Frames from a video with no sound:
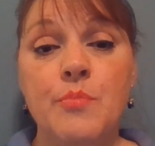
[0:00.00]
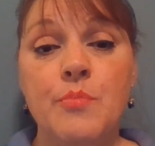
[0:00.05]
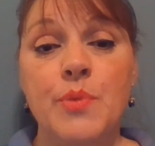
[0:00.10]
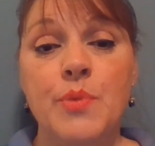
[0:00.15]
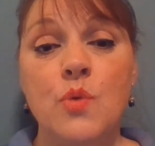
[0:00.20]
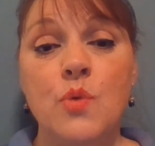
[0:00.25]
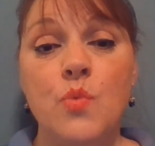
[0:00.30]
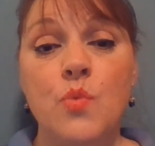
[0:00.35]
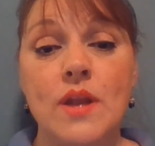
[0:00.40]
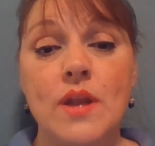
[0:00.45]

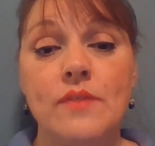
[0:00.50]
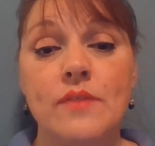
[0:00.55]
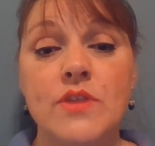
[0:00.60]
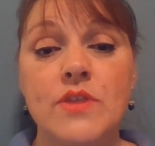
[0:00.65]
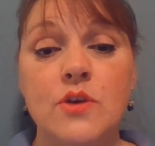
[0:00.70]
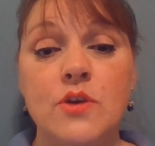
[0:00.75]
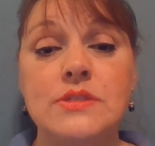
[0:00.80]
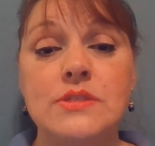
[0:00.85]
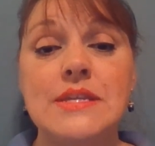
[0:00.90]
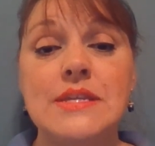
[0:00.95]
put one of
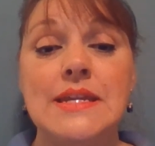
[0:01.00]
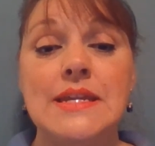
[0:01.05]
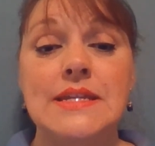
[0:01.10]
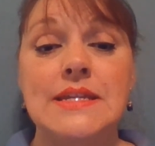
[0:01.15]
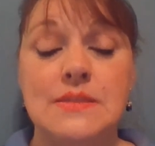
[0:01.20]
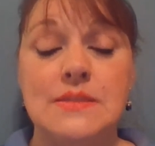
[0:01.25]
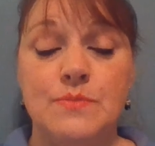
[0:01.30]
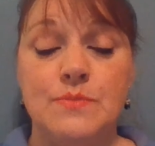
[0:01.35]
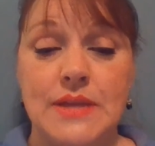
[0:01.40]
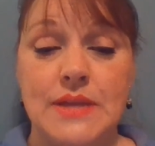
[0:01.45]
those in
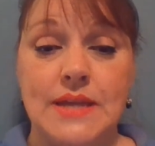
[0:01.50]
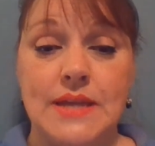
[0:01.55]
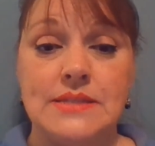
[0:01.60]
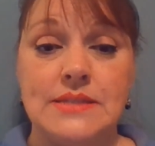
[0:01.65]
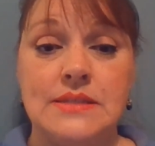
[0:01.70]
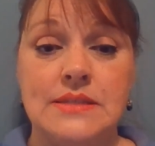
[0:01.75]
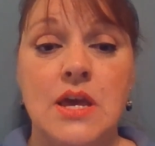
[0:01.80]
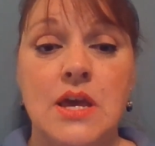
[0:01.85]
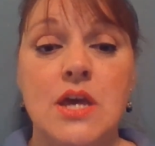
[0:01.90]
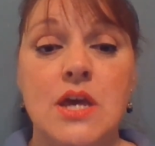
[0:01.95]
its
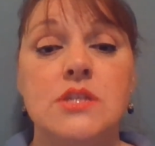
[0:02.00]
place.